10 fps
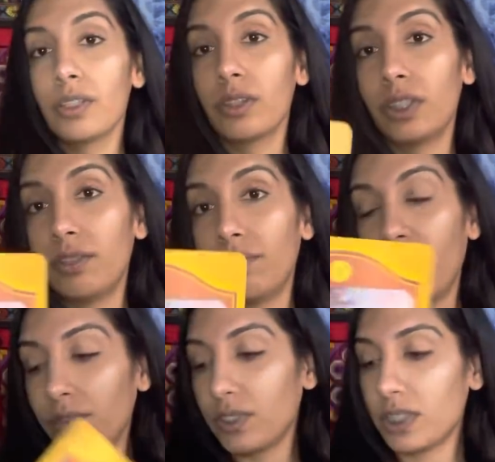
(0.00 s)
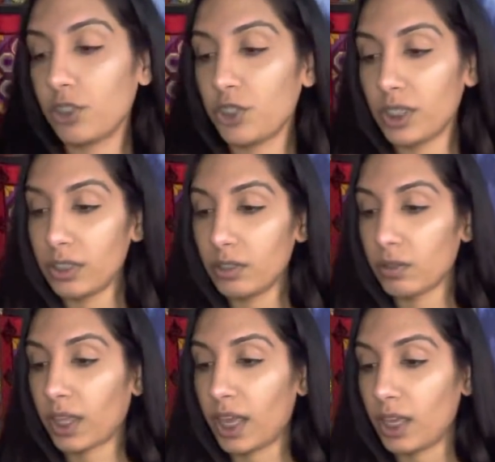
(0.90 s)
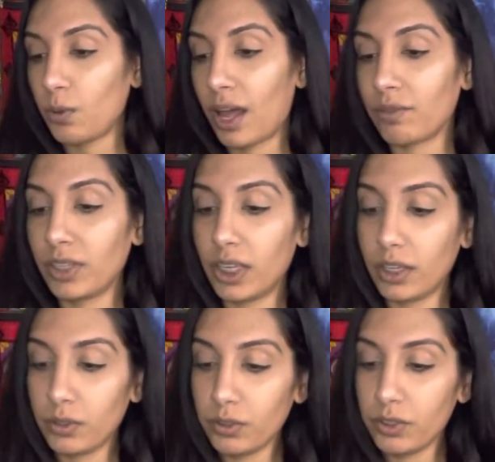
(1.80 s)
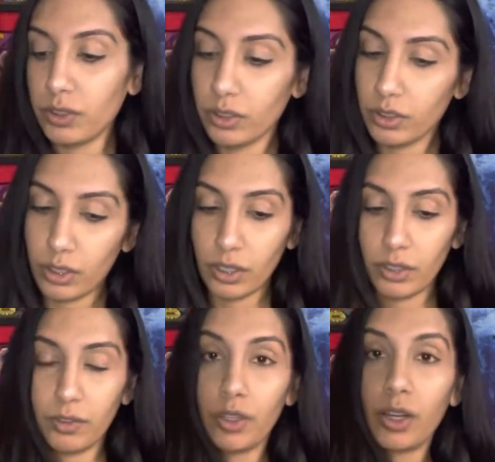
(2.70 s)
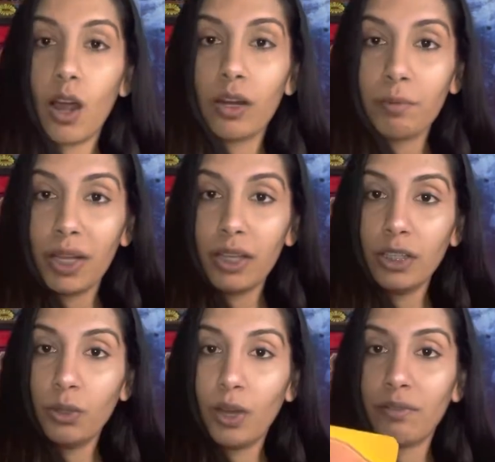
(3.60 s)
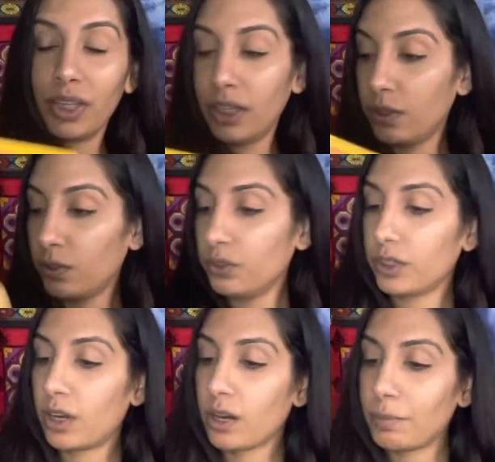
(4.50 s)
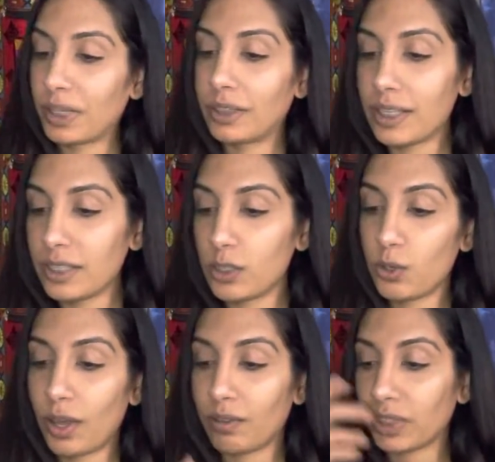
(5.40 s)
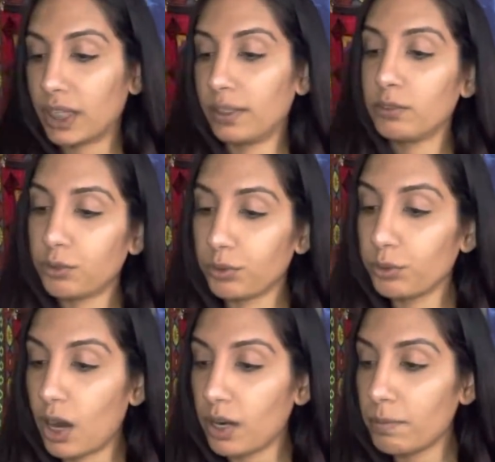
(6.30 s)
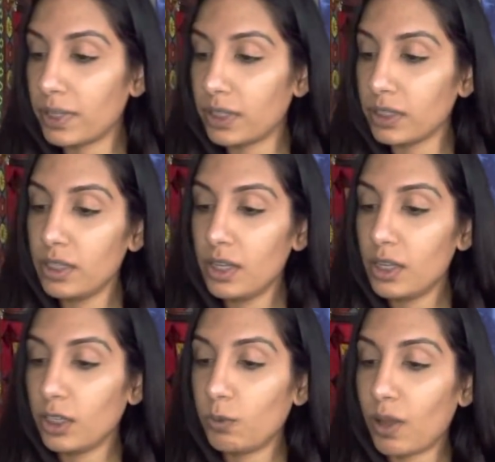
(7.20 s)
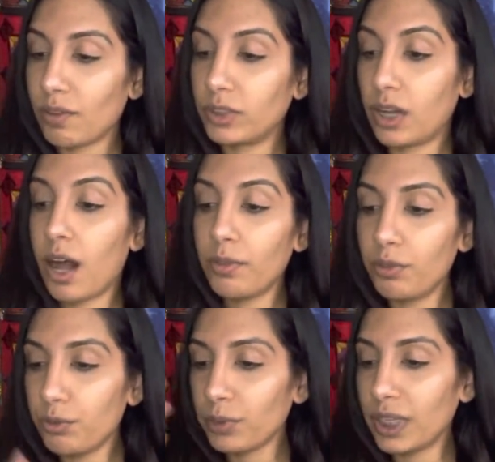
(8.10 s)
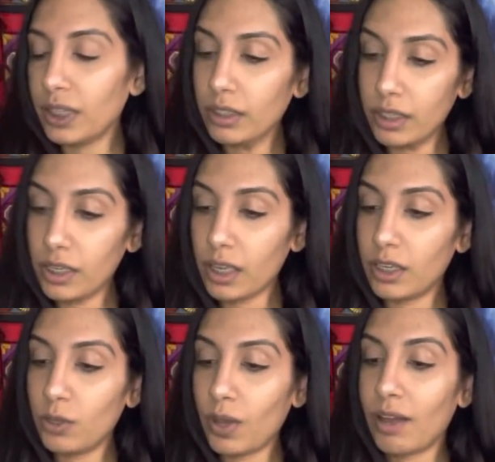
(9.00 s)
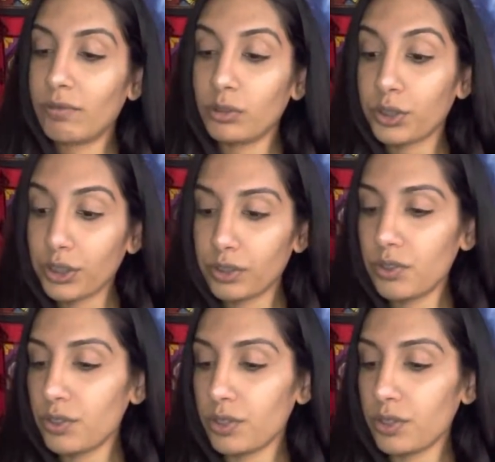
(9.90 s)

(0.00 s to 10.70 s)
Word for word: the divine physician okay you have healed the karma you have healed the karmic lessons you have healed through karma you have gone through healing and you have learned